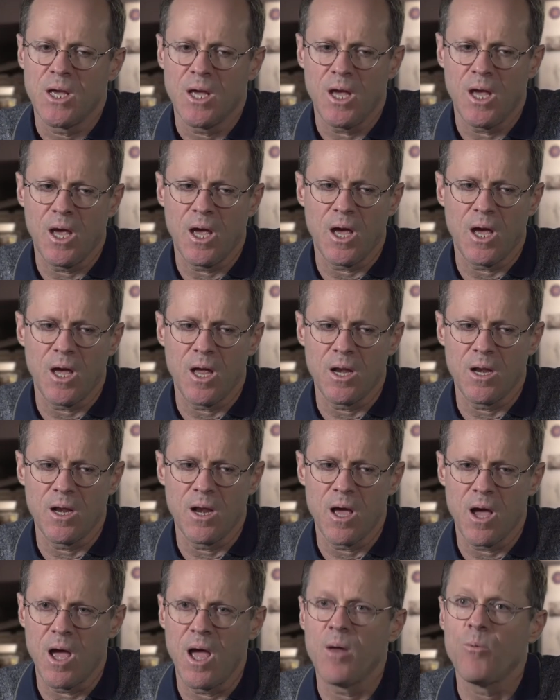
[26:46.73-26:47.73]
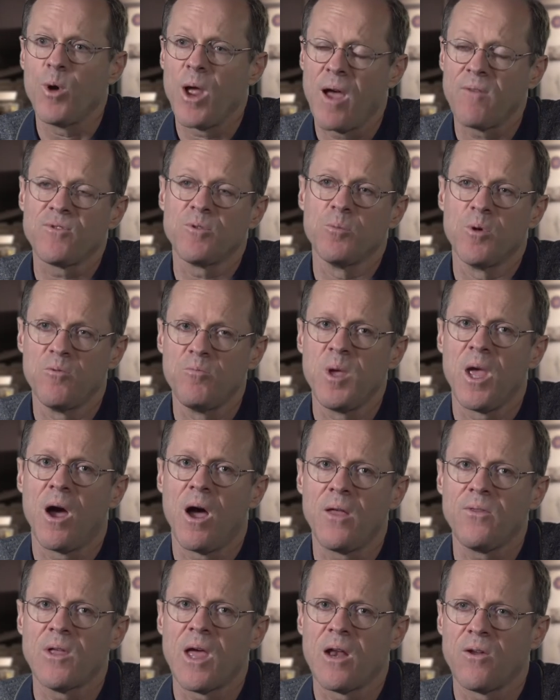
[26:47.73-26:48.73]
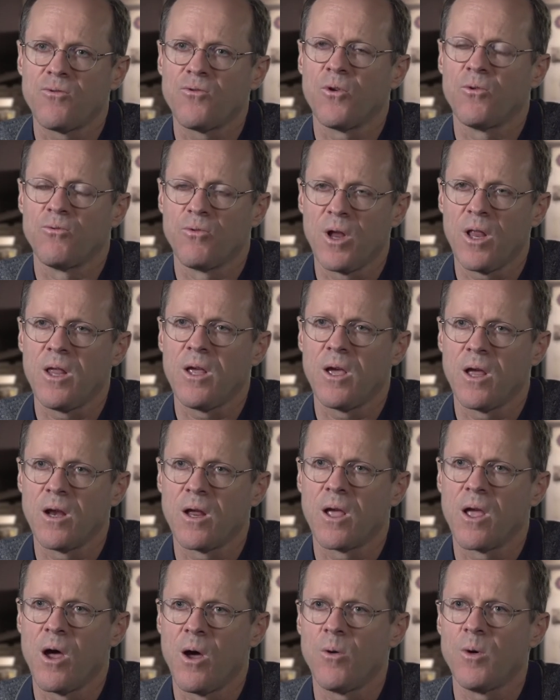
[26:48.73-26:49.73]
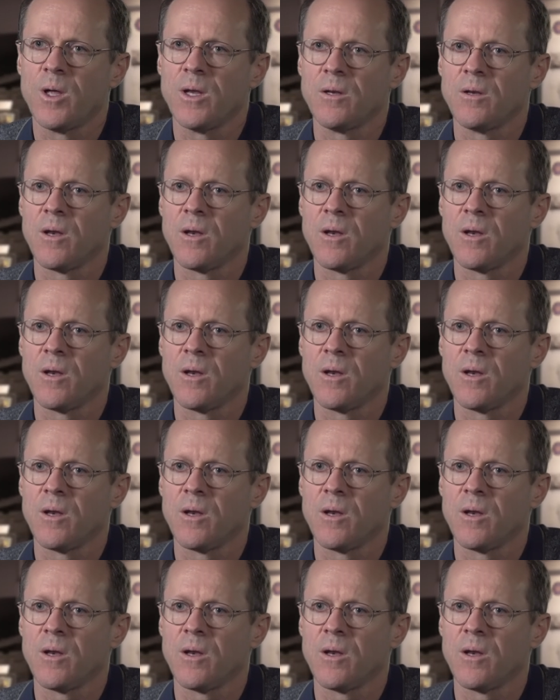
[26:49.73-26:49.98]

and we have to move beyond that if we're really going to go